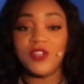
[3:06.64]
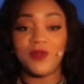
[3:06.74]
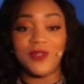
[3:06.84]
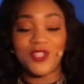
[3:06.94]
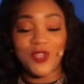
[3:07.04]
want
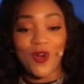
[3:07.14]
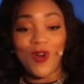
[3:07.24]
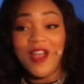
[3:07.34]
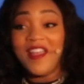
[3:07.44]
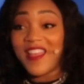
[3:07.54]
to
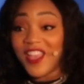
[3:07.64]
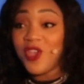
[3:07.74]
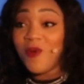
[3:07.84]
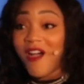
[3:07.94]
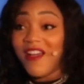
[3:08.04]
ensure that
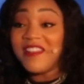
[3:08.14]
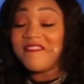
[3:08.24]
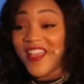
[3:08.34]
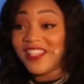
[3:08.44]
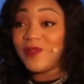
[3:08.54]
you are an
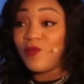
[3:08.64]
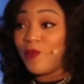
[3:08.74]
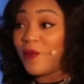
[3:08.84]
investable